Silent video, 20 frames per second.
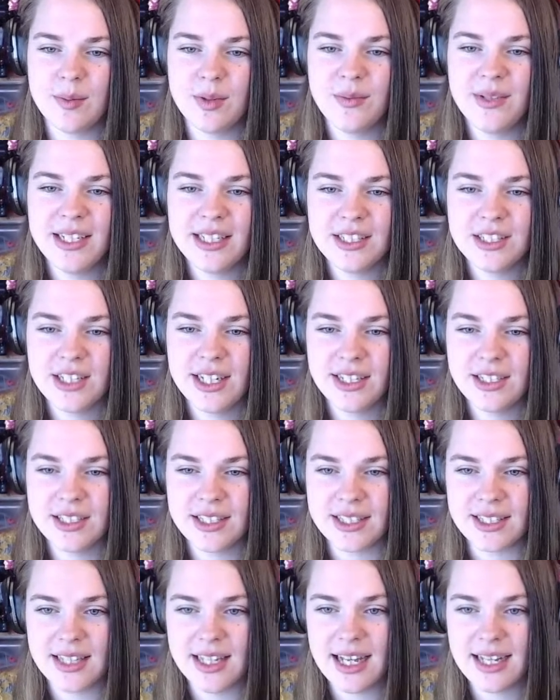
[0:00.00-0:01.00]
we can change
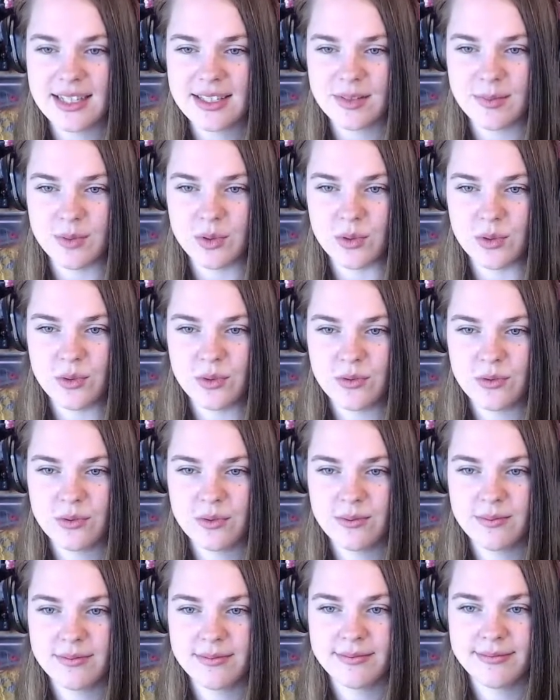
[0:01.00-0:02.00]
this last move
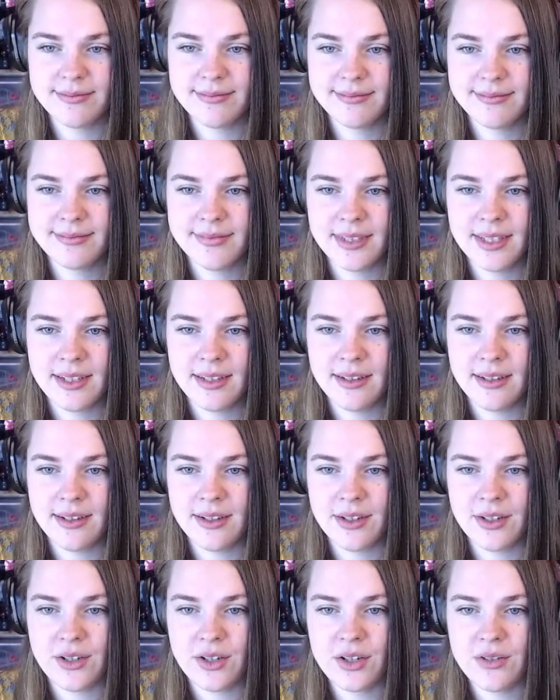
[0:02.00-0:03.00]

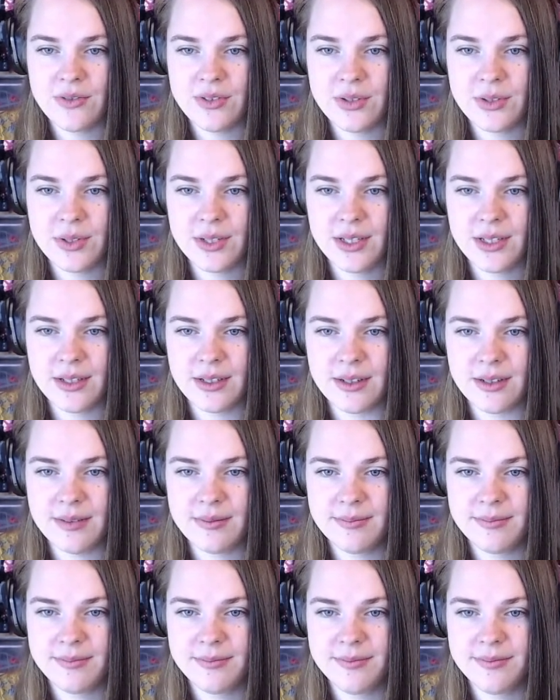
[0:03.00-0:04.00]
over to here.
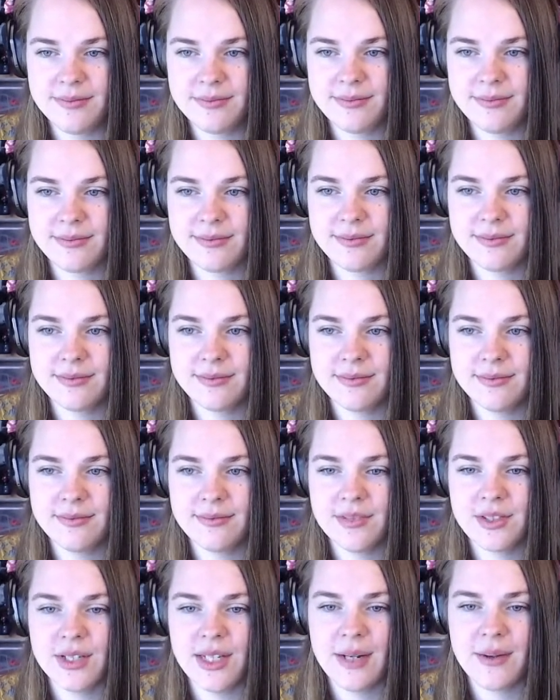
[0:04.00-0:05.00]

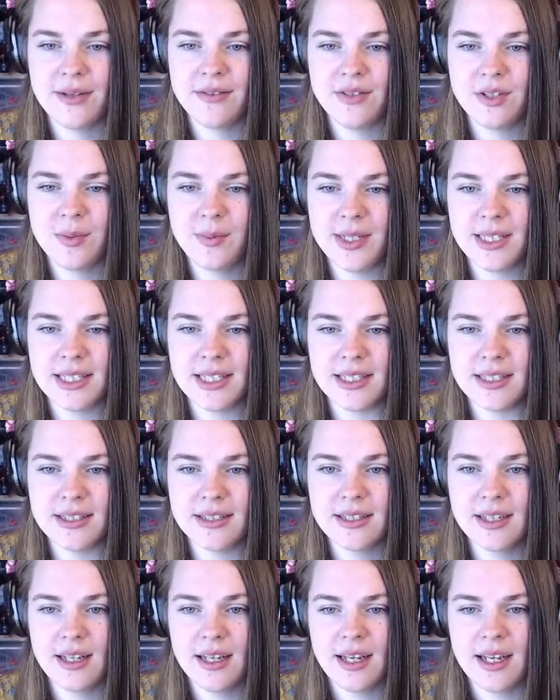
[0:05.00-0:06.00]
So now we have 2
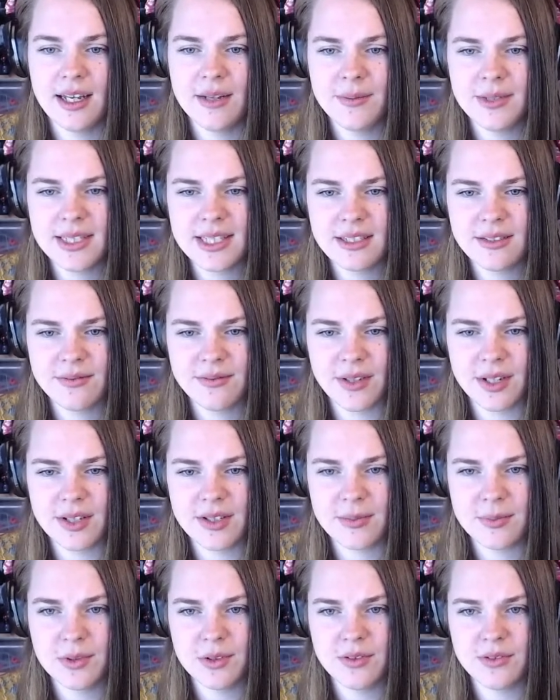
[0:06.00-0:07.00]
pieces. And was this
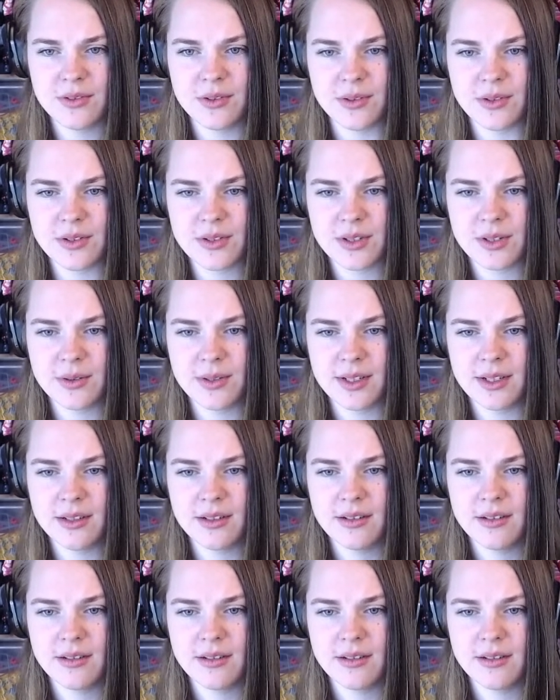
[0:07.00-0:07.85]
first move also a...